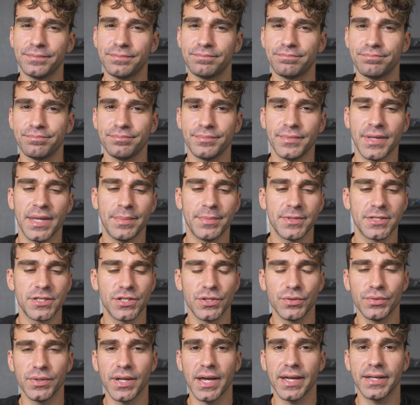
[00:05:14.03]
maybe
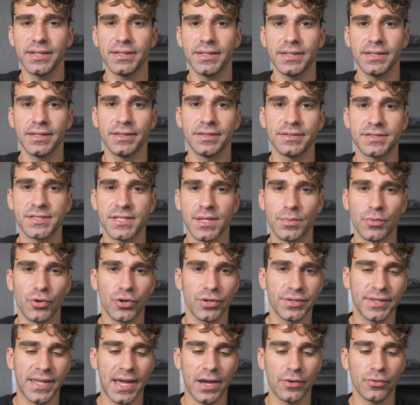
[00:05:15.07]
290, somewhere
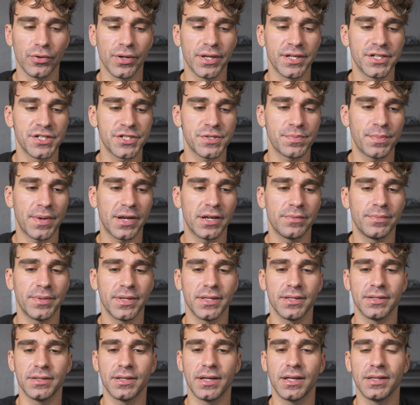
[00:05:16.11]
in that range might have been